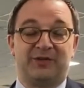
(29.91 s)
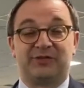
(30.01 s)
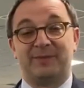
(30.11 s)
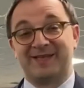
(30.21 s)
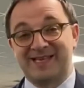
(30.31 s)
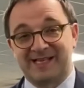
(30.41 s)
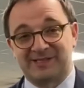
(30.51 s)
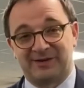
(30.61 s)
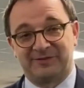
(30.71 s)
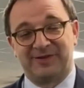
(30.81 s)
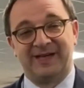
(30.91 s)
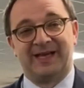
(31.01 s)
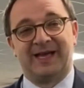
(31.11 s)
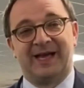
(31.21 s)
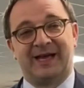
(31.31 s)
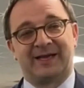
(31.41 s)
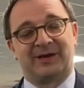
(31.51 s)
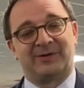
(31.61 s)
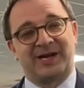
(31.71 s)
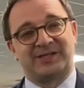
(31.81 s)
So Mazal Tov,
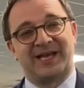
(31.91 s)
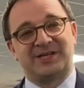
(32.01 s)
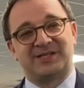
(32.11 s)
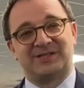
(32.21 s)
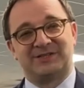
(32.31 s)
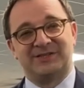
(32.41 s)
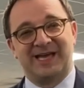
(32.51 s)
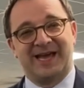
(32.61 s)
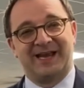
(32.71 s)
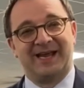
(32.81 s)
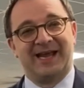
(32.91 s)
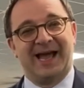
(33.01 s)
congratulations to Dan,